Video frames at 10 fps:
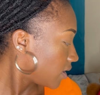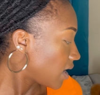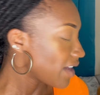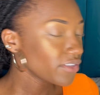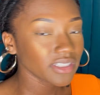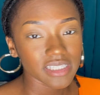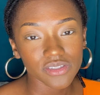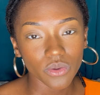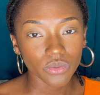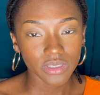I feel like that's
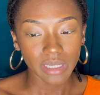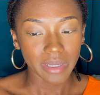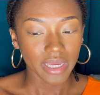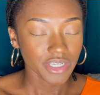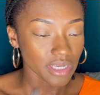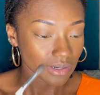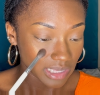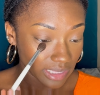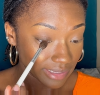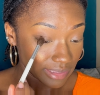the only type of eyeshadow I
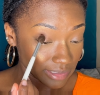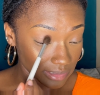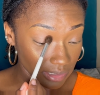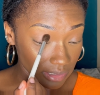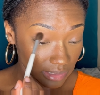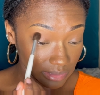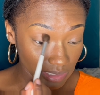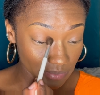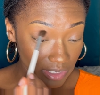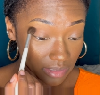like these days.
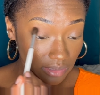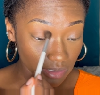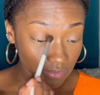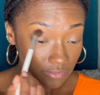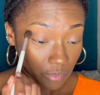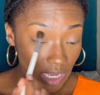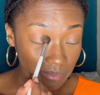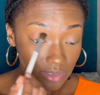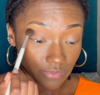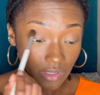I mean, I love
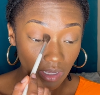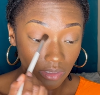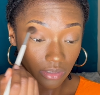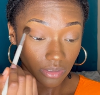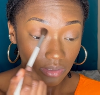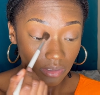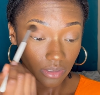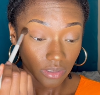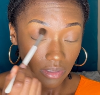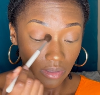pops of color,
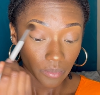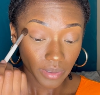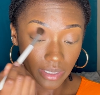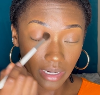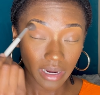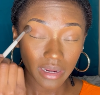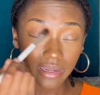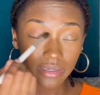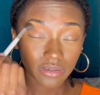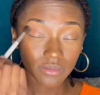but
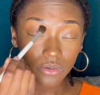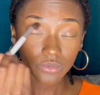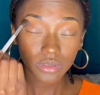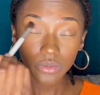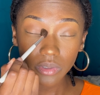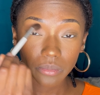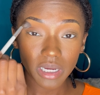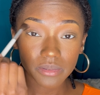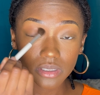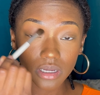I don't really wear
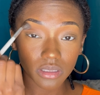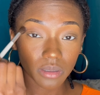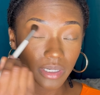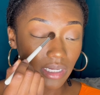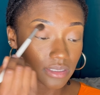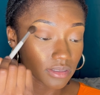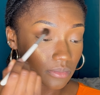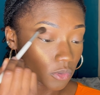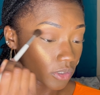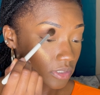pops of color on my eyes
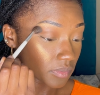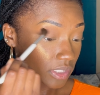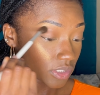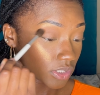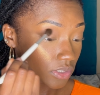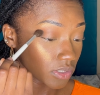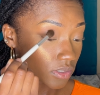anymore as much.